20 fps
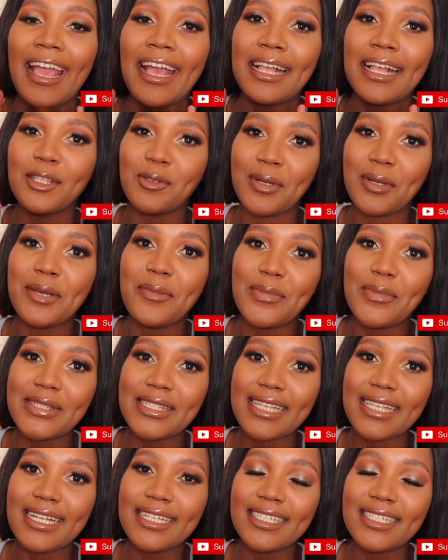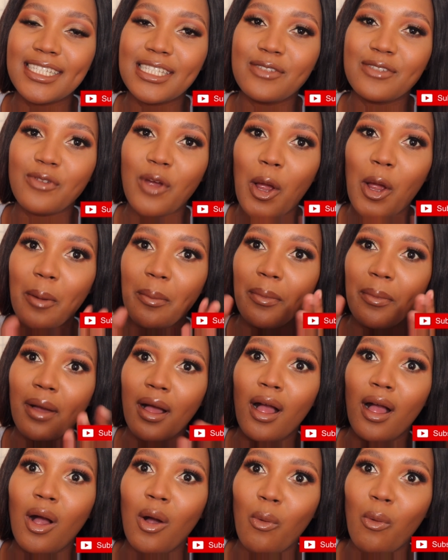20% is from
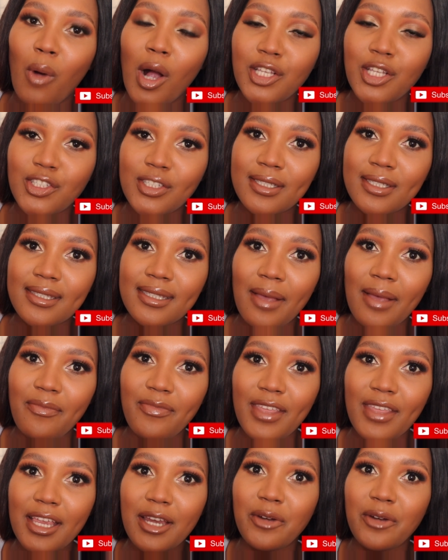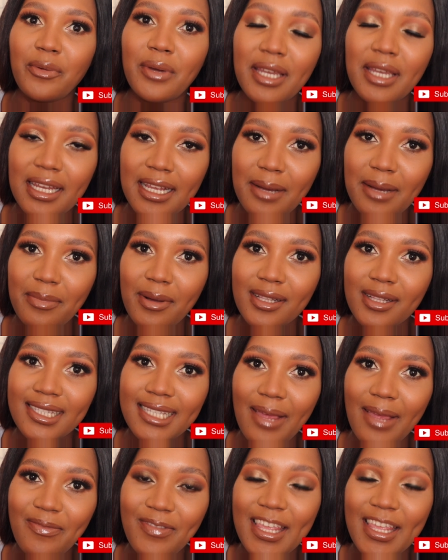watching something, reading about
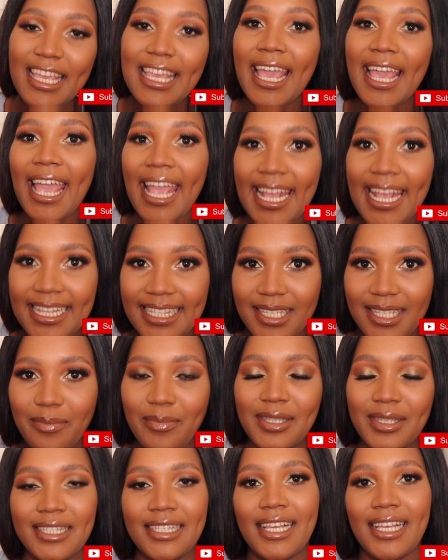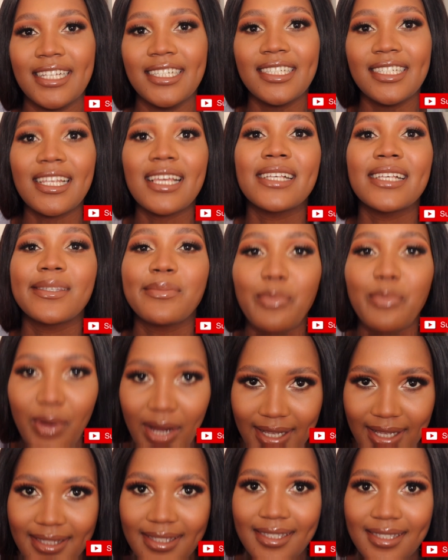something. 80% is
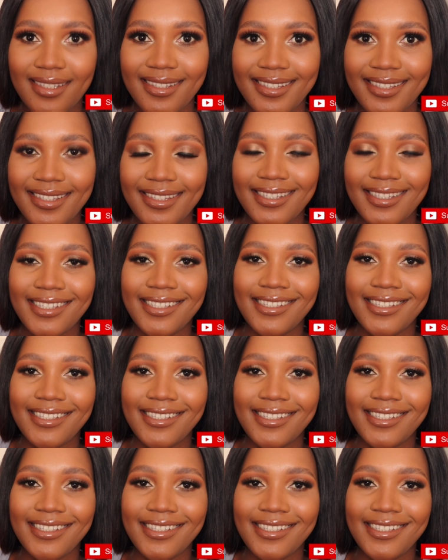practice.